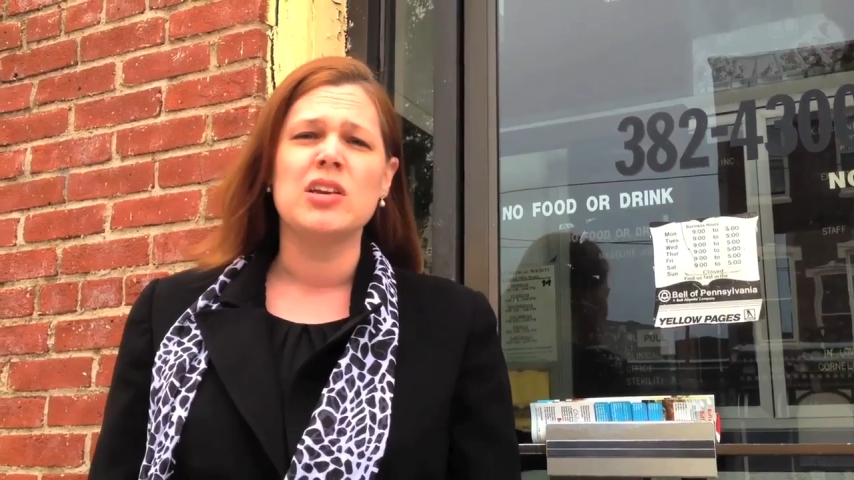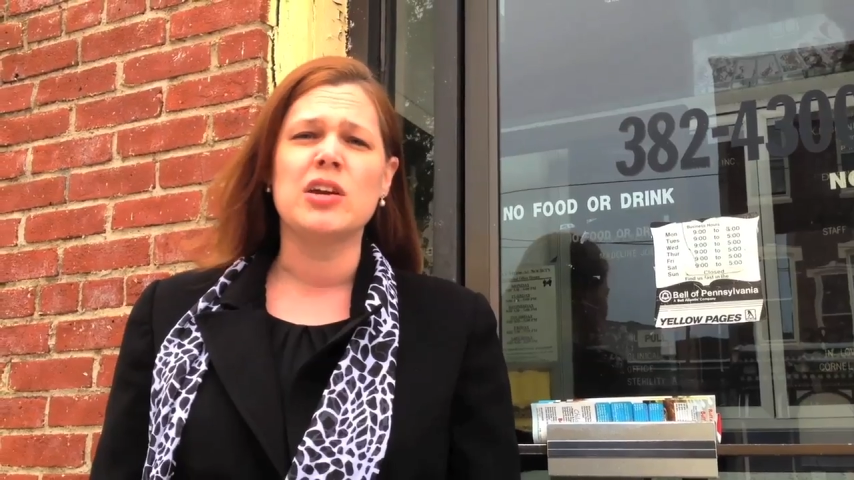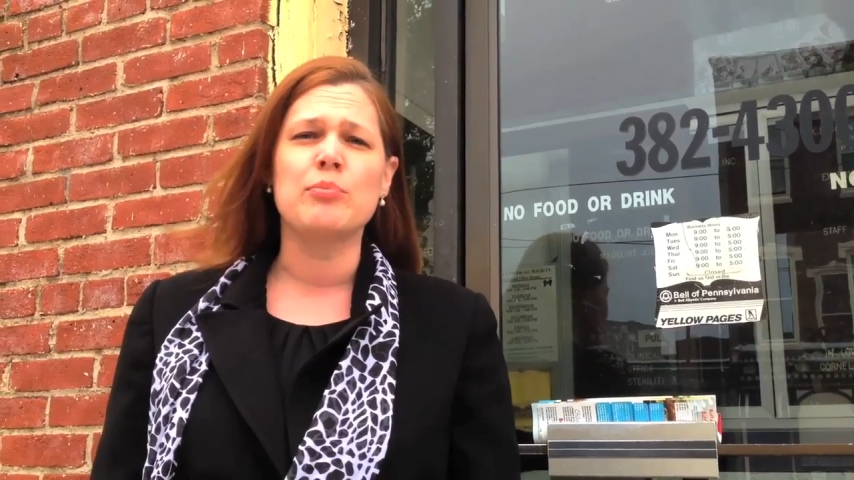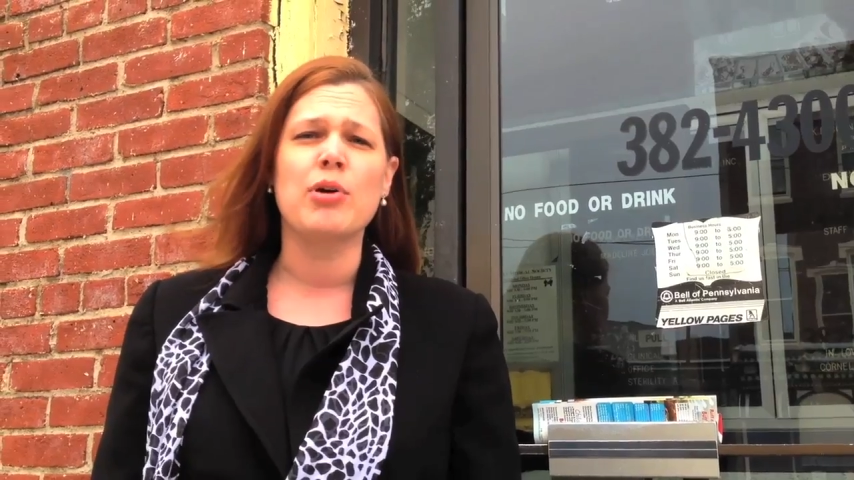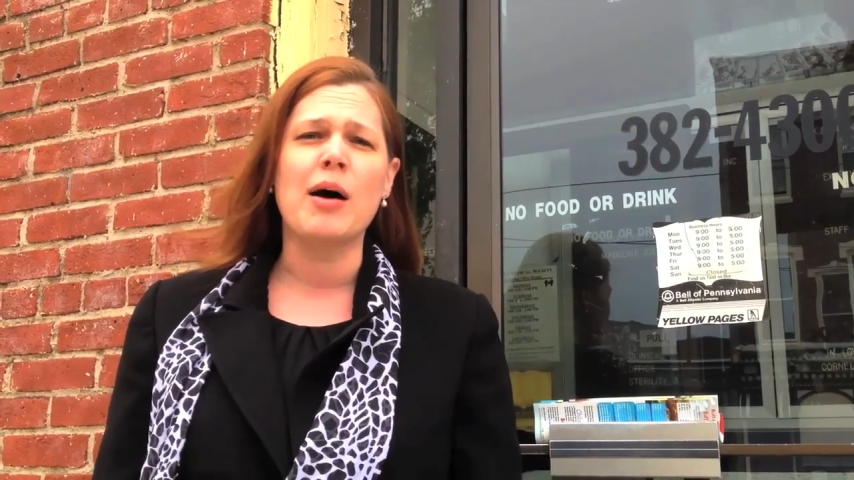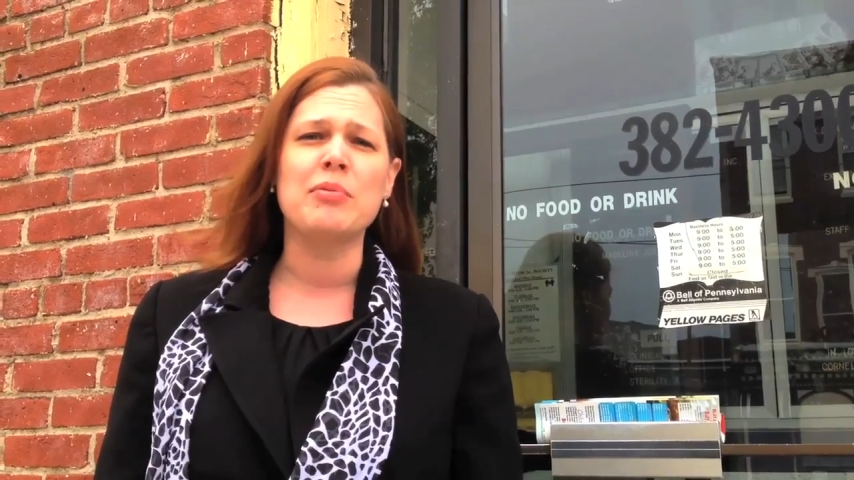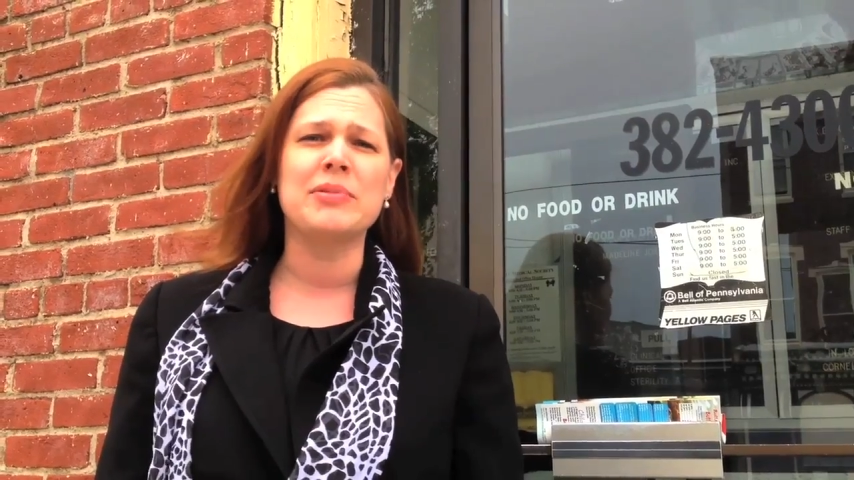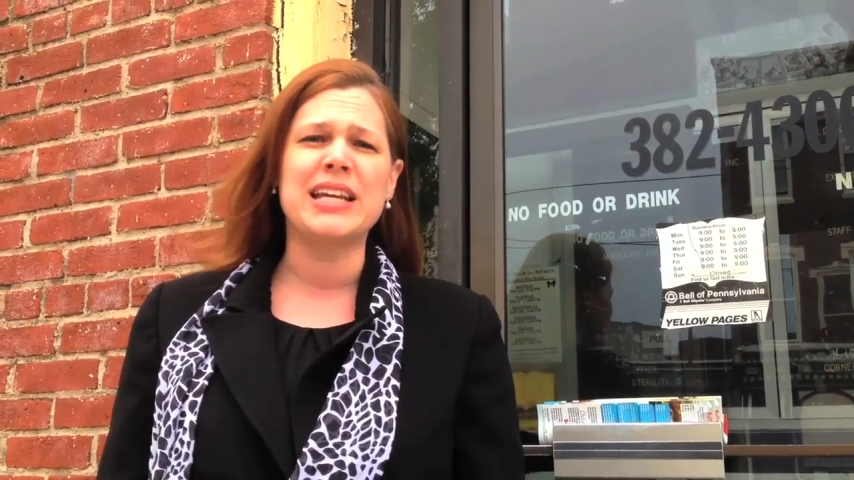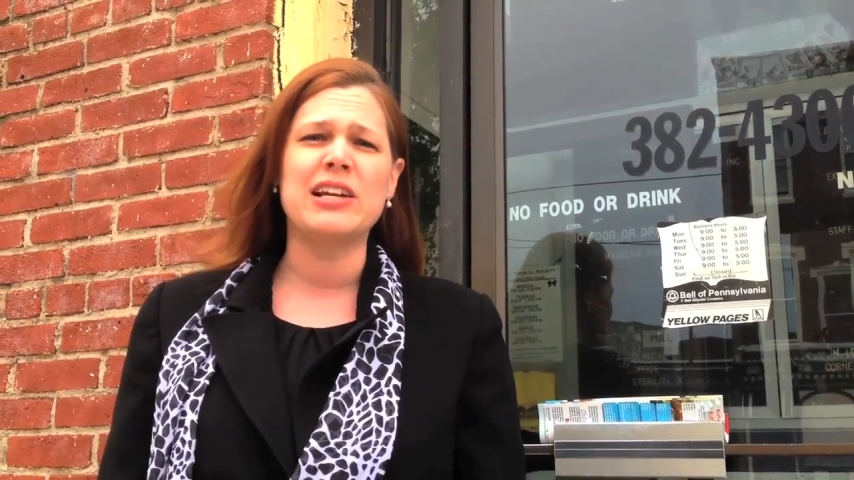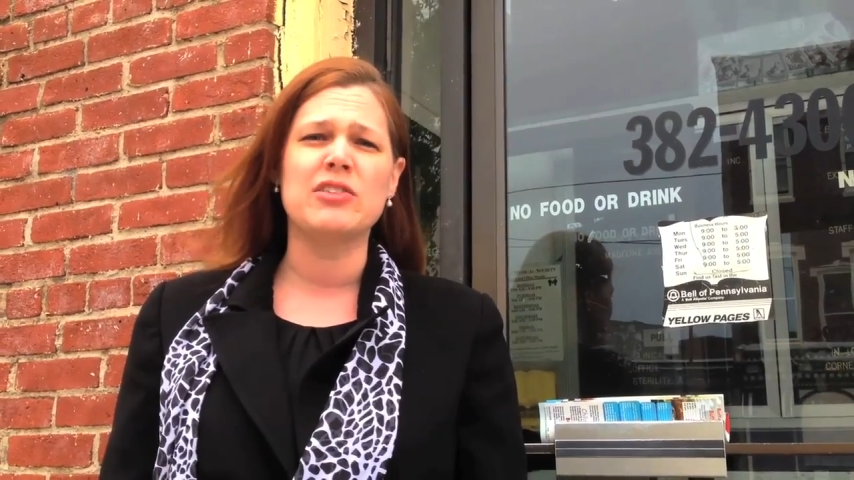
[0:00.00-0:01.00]
You can
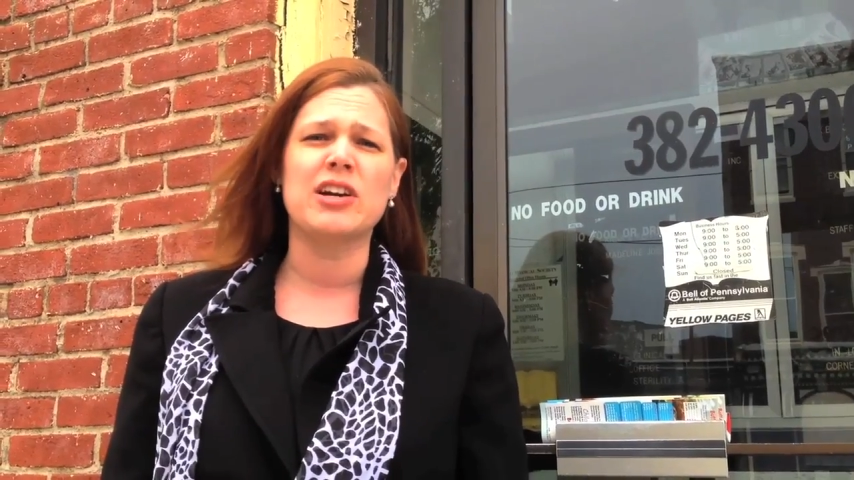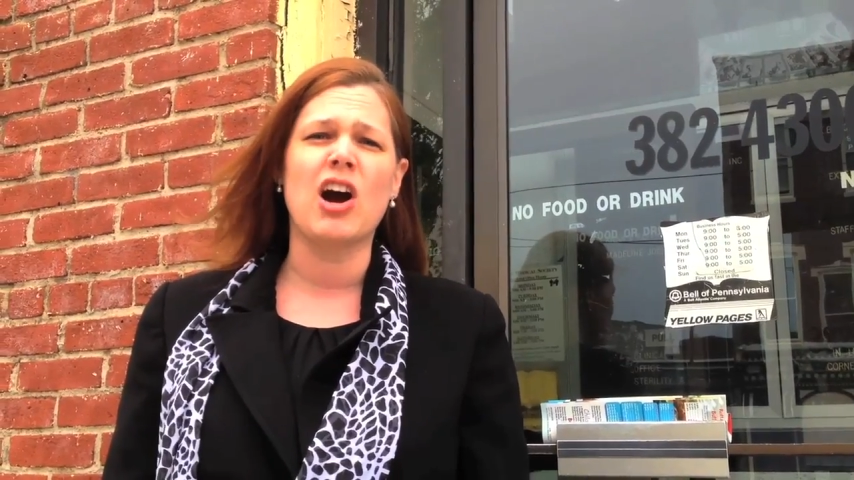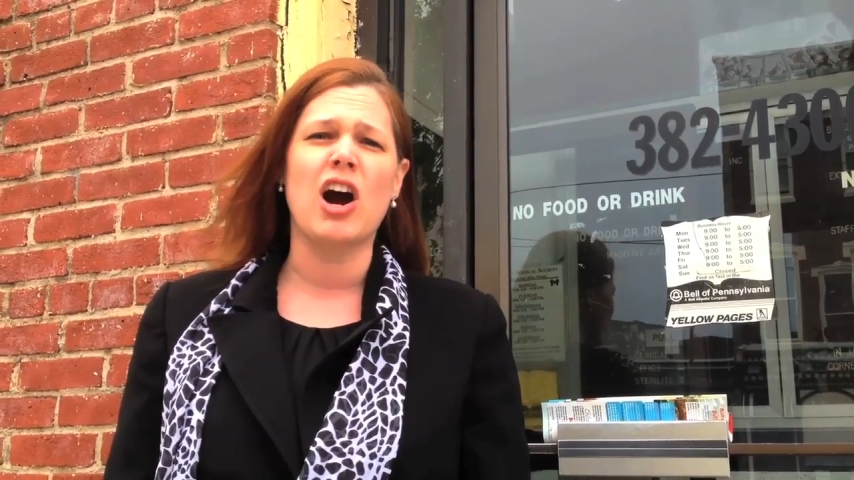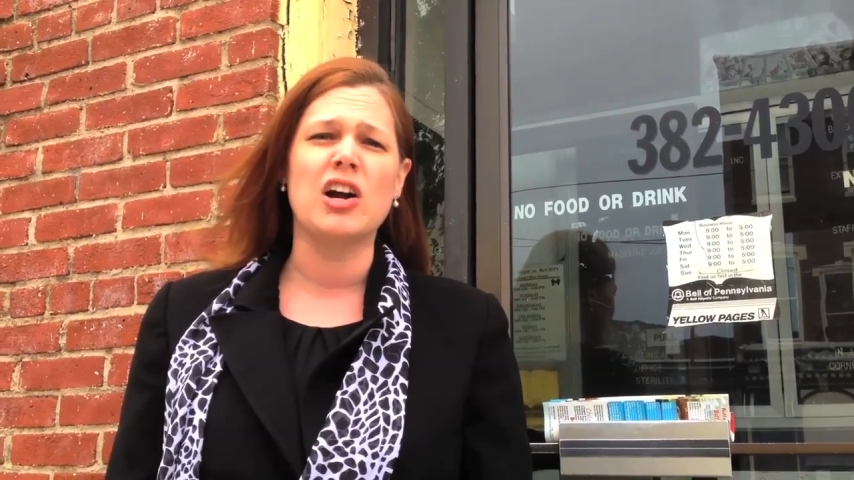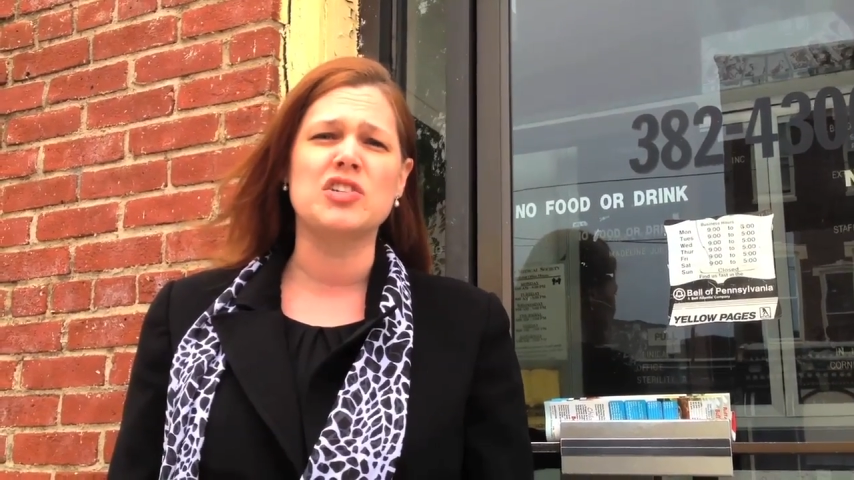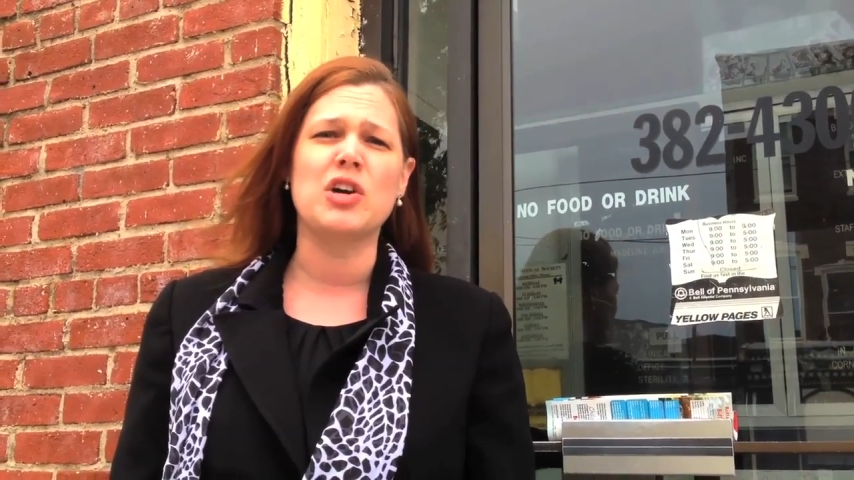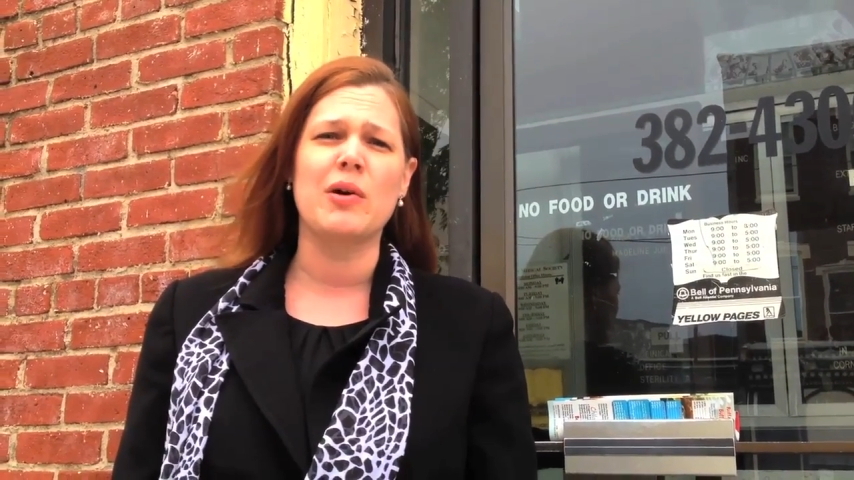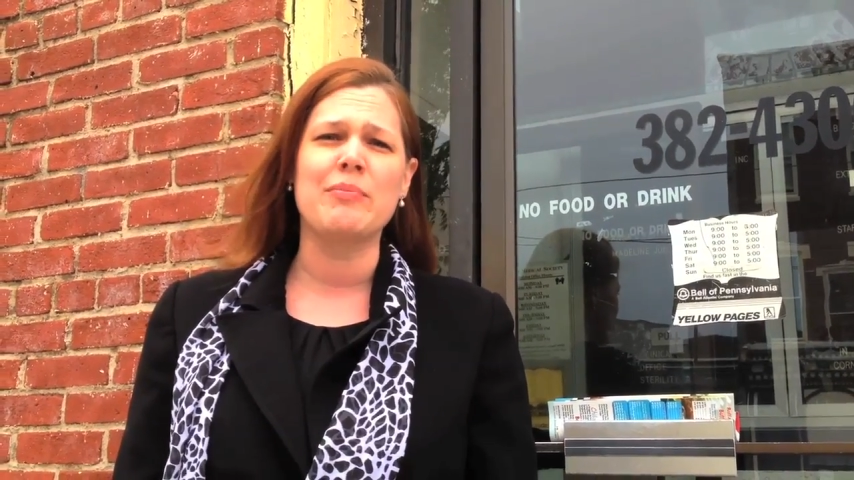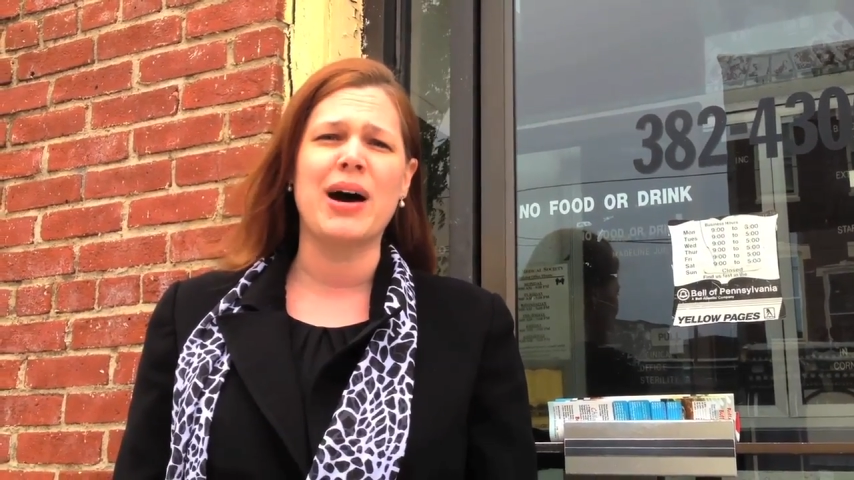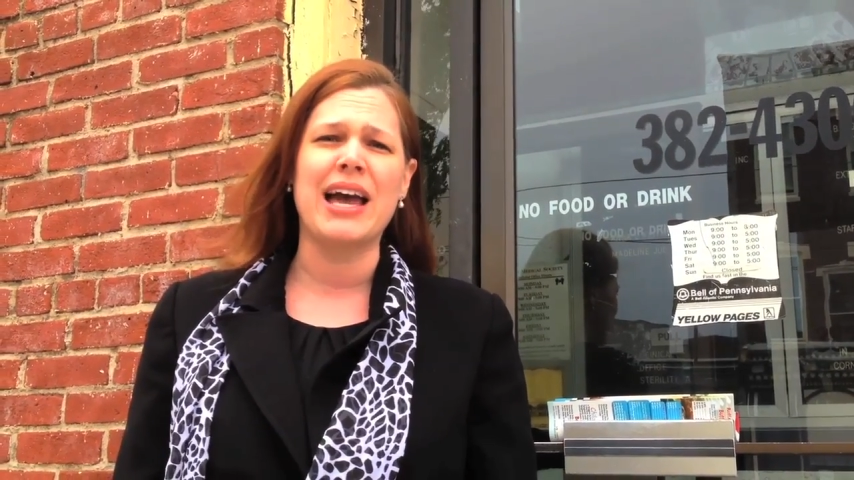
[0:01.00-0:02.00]
probably hear the cars
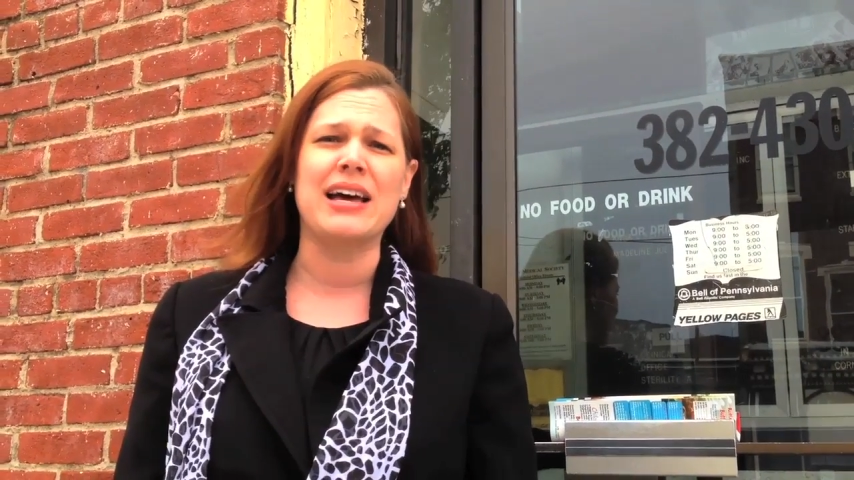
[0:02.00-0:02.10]
going by